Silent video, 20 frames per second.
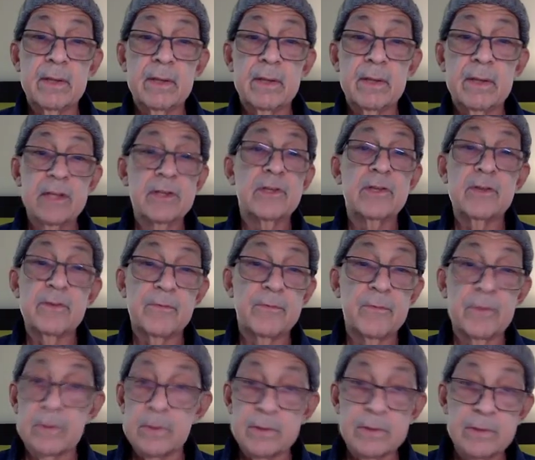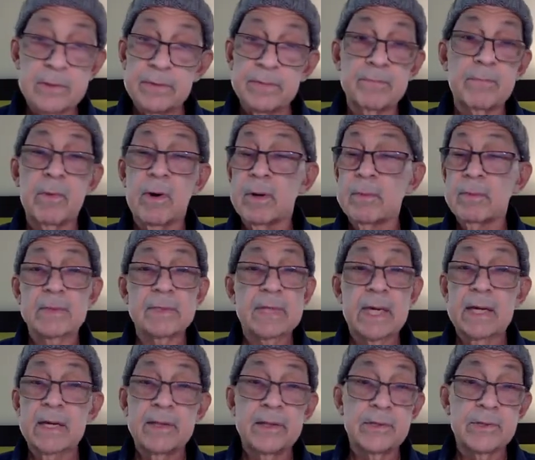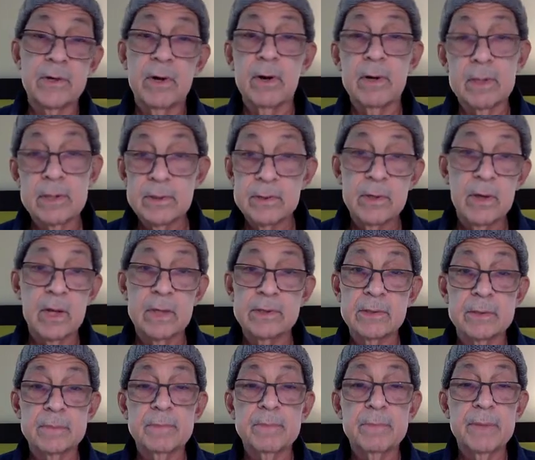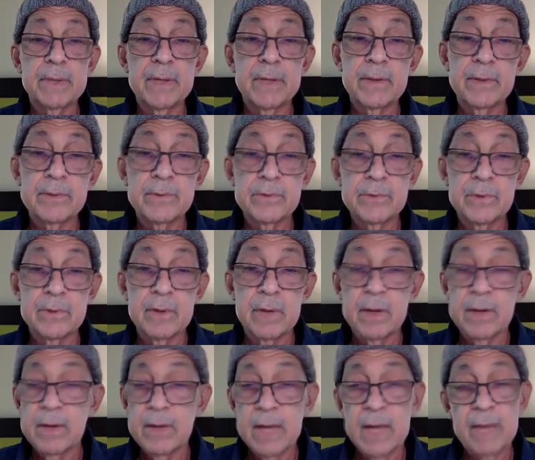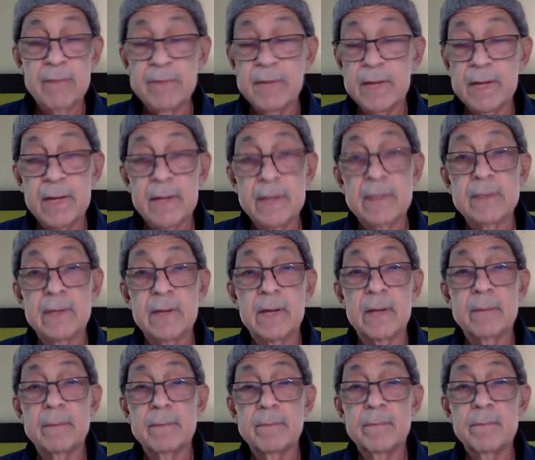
handfuls of marbles out of the jar and toss them because you're not going to have that kind of time.